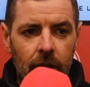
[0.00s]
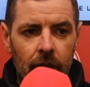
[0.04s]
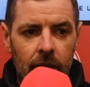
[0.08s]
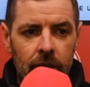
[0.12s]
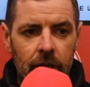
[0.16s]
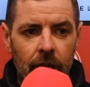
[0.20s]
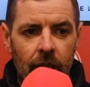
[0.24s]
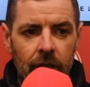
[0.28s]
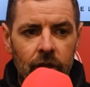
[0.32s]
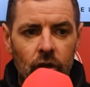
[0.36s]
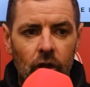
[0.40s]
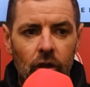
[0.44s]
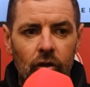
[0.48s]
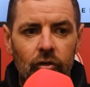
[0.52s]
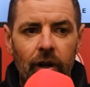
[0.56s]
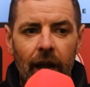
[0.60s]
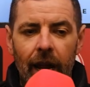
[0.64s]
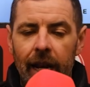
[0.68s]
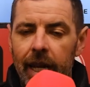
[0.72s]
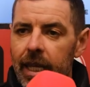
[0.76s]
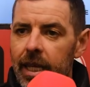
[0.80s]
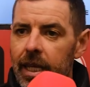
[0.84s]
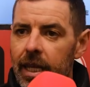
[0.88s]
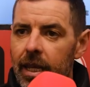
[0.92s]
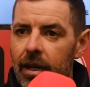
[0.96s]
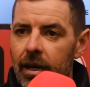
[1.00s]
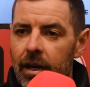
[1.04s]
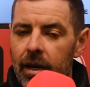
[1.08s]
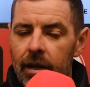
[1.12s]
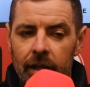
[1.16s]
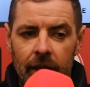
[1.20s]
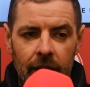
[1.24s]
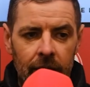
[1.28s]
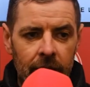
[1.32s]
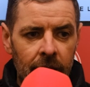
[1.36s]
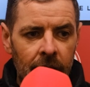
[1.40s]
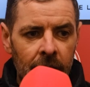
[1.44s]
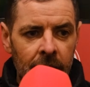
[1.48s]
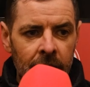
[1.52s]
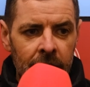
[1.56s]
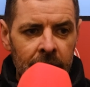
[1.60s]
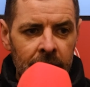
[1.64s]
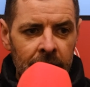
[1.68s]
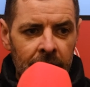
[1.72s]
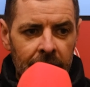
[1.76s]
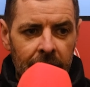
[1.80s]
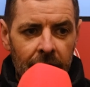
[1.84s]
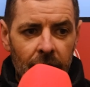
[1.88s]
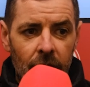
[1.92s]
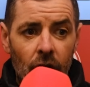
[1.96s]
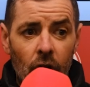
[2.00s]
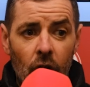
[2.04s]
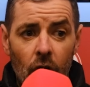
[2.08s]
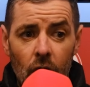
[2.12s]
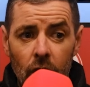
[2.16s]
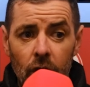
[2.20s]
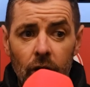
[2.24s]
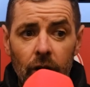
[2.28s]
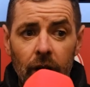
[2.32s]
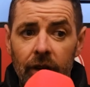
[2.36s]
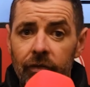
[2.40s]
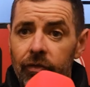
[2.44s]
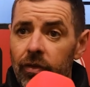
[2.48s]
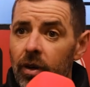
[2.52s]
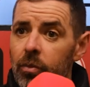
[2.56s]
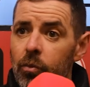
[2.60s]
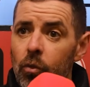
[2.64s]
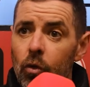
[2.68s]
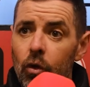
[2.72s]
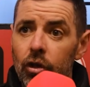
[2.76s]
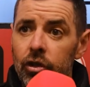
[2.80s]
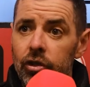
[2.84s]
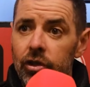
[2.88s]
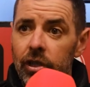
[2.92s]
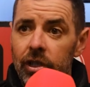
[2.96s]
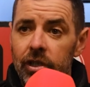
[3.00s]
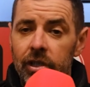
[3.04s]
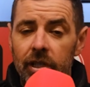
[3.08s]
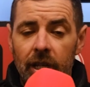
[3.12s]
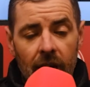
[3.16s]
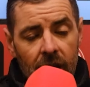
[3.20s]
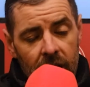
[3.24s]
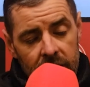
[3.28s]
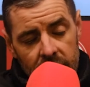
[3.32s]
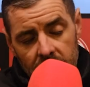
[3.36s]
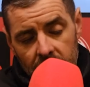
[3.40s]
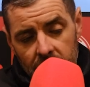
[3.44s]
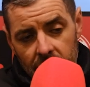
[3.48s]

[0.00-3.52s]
that's already here that are hungry for more success.